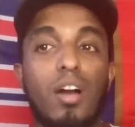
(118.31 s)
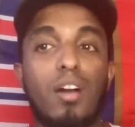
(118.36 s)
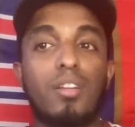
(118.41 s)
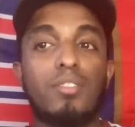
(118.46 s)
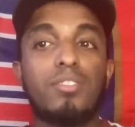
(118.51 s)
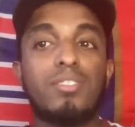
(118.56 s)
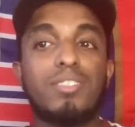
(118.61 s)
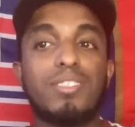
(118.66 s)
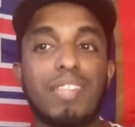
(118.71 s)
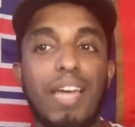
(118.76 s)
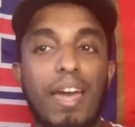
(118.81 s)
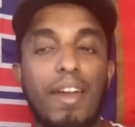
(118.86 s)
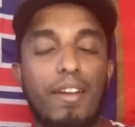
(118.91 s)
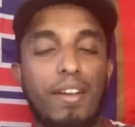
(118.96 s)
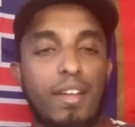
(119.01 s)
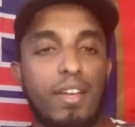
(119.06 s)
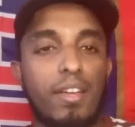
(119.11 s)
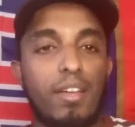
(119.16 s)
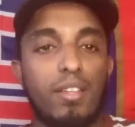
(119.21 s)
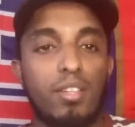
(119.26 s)
on
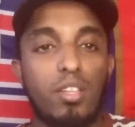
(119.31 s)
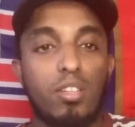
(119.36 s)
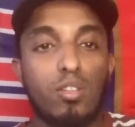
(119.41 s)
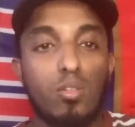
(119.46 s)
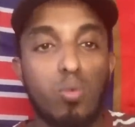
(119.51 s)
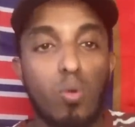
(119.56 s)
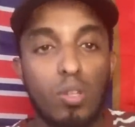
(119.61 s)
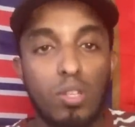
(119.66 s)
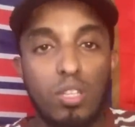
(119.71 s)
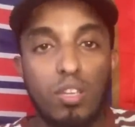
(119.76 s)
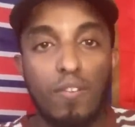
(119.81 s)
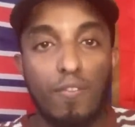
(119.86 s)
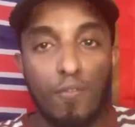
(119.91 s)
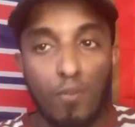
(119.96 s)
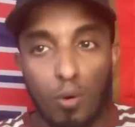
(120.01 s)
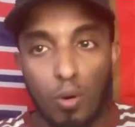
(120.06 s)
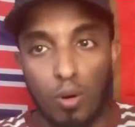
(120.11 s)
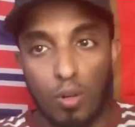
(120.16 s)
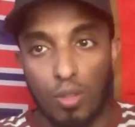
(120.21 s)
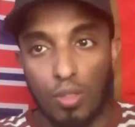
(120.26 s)
Saturday, the
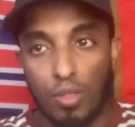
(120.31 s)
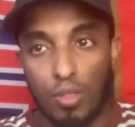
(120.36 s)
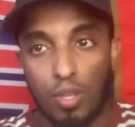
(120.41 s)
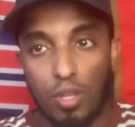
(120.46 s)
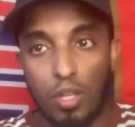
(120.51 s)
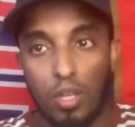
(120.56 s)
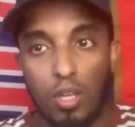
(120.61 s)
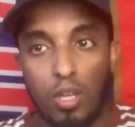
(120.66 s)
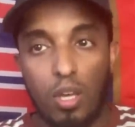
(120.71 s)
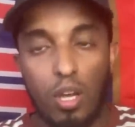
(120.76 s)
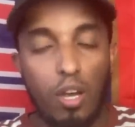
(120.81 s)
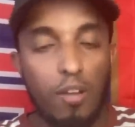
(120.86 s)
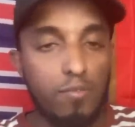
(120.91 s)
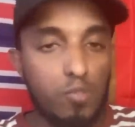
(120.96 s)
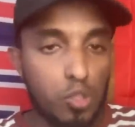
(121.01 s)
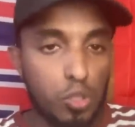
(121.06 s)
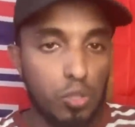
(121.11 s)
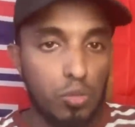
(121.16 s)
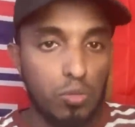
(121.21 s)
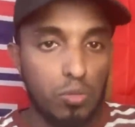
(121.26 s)
24th
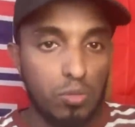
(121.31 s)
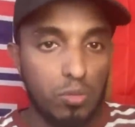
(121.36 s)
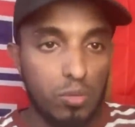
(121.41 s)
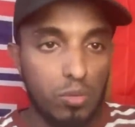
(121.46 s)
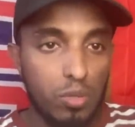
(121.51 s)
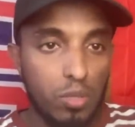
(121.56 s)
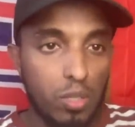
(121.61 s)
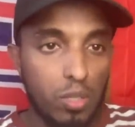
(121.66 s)
of June.